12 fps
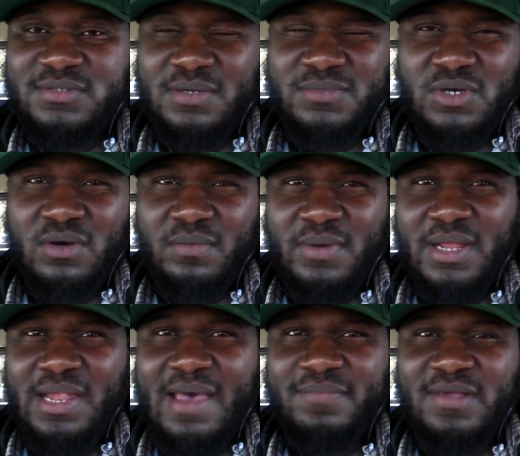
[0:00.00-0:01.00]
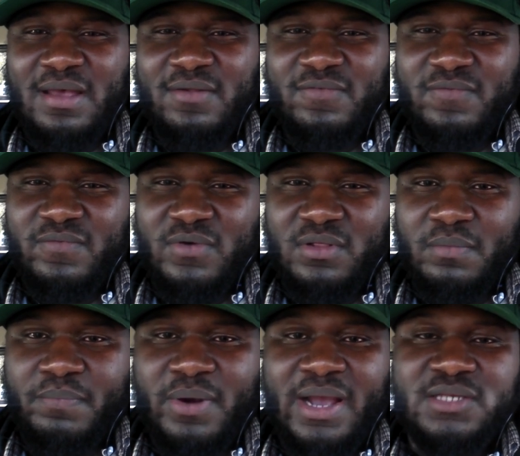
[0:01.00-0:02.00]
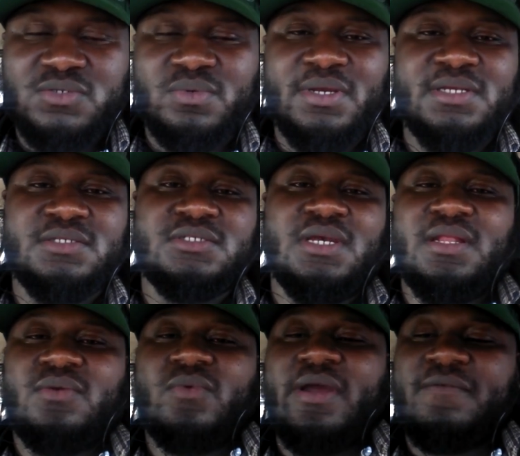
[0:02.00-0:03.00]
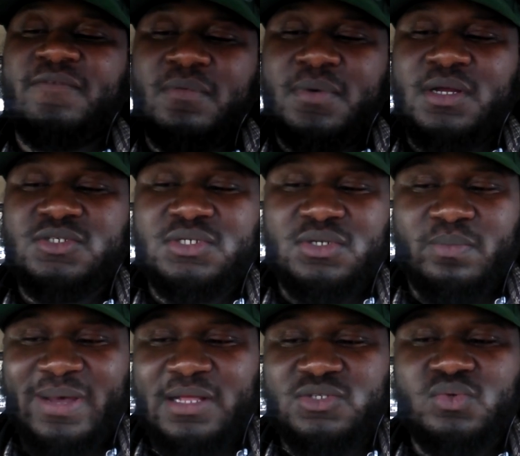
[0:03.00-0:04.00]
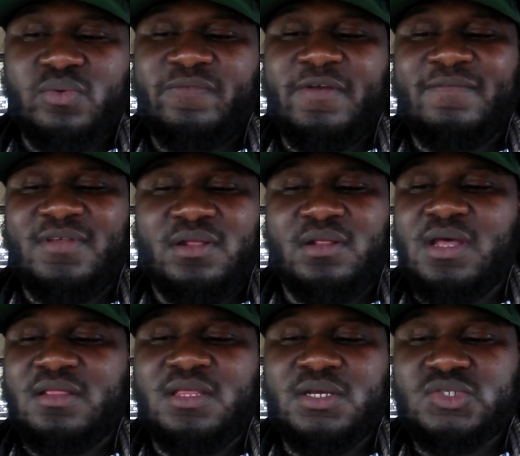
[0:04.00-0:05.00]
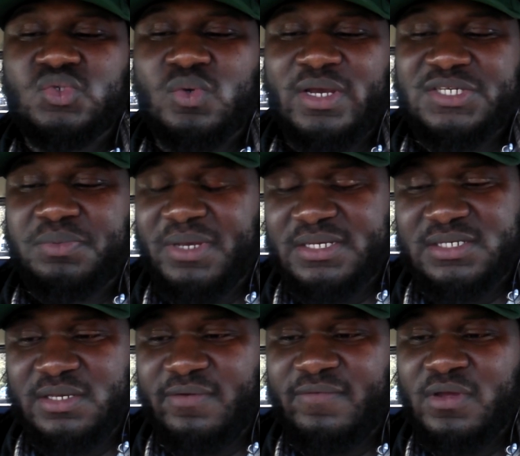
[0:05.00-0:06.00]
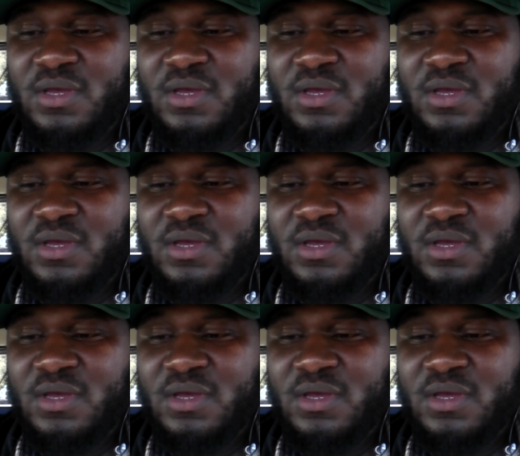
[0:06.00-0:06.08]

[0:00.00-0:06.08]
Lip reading: I'm talking about laptops for the price range anywhere from 100 to about 250. Nothing too expensive.